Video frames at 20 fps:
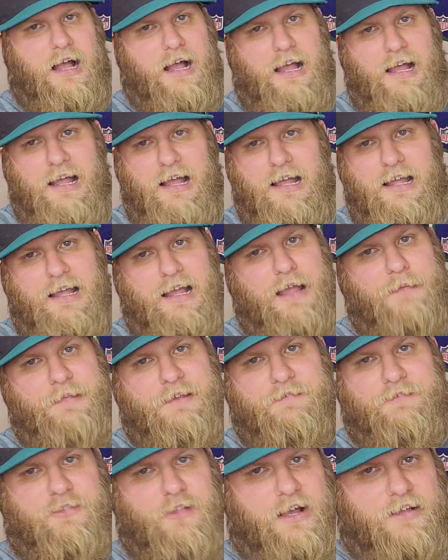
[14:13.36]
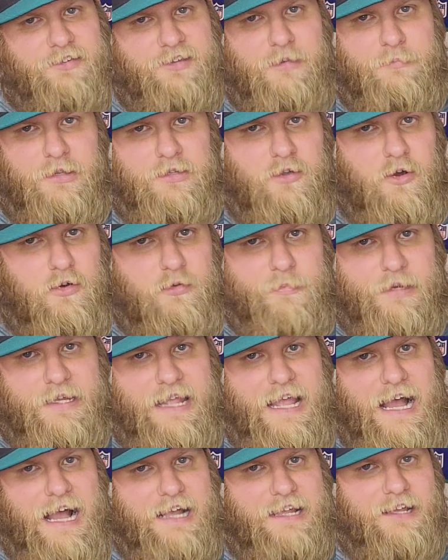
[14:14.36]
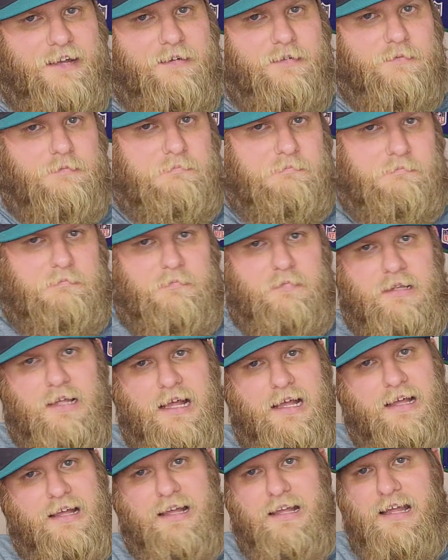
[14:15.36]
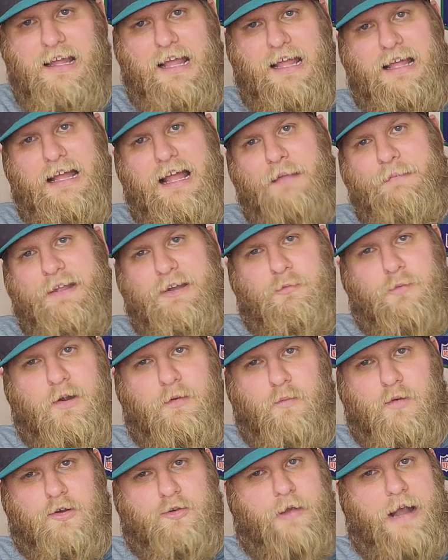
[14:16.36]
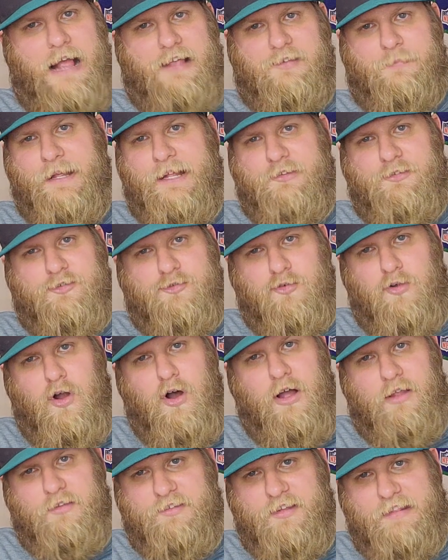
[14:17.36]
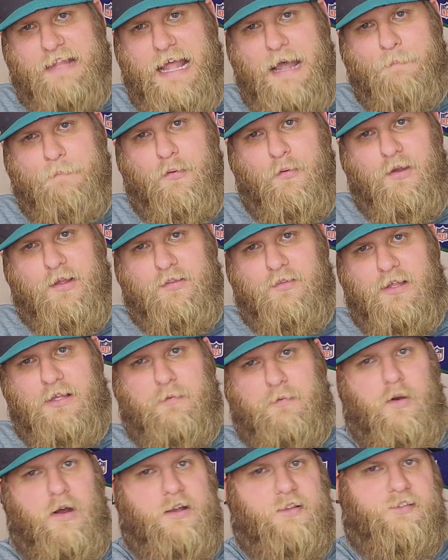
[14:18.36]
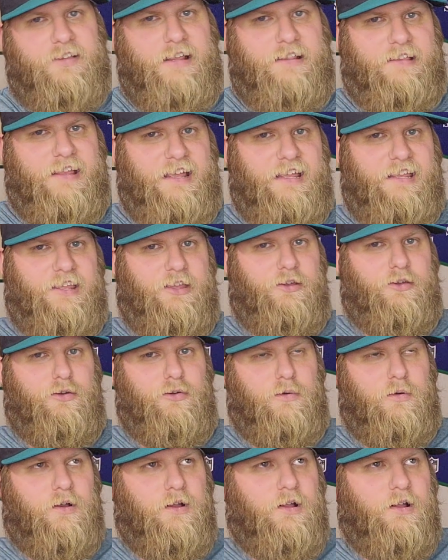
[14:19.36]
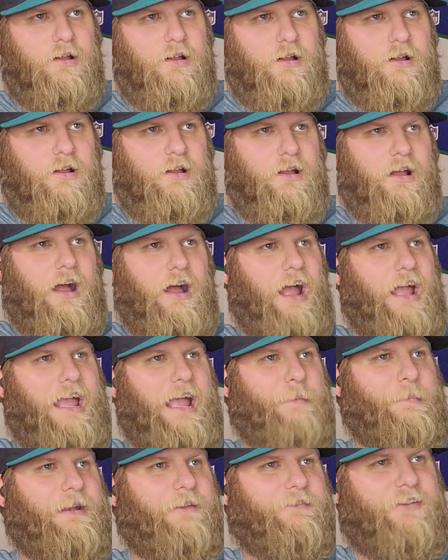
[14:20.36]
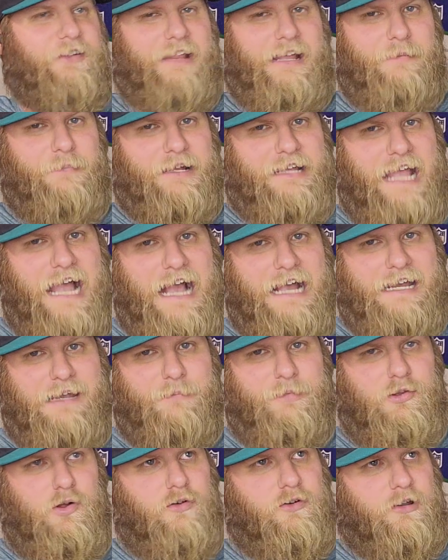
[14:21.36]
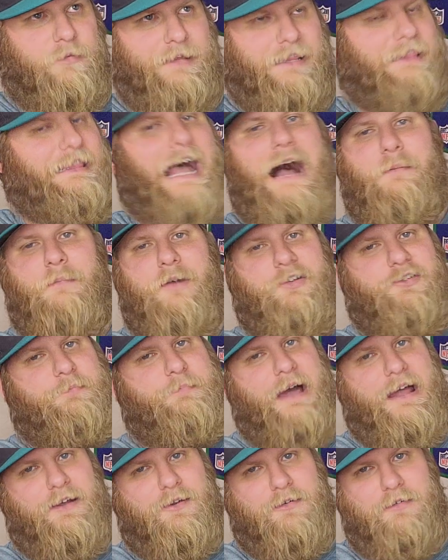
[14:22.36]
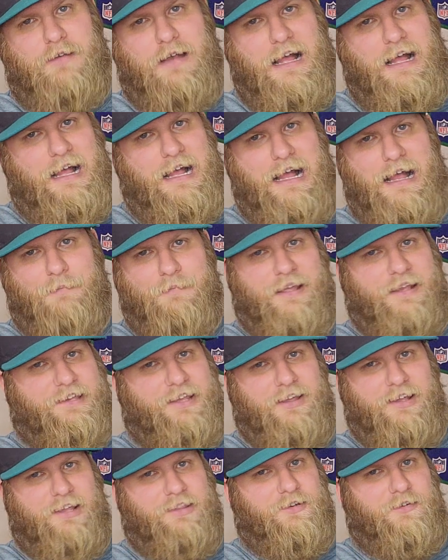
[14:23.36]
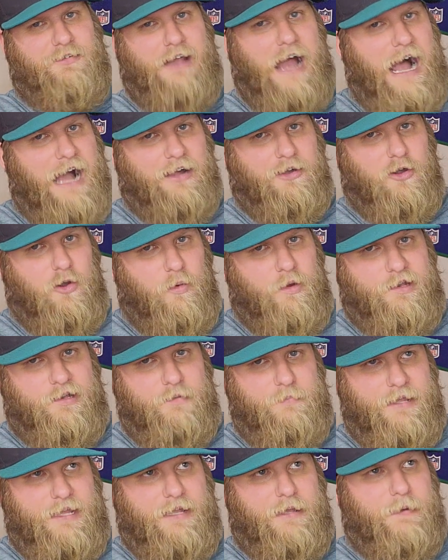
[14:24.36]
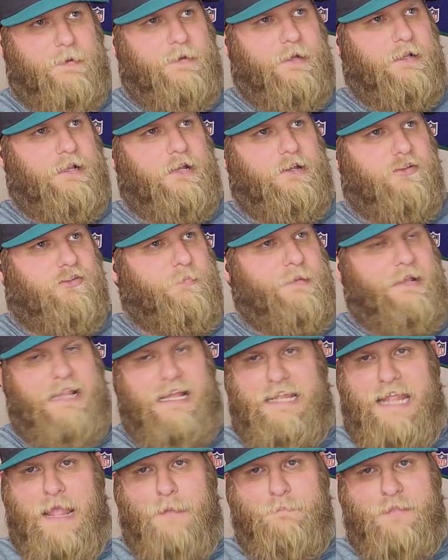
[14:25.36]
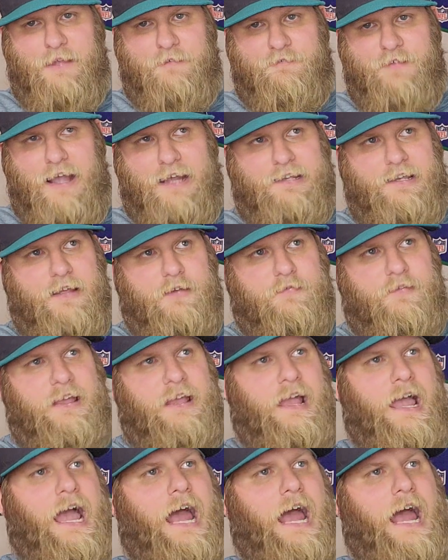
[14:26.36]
I, I, I mean, Flexen, Milone, McCaughan, I, I mean, we're, we're, grasping at straws at that point. Like, what is it that you. I, mean, if you think McCaughan and Milone are going to be that much better, I'm going to tell you they're not going to be. That doesn't mean they can't be effective.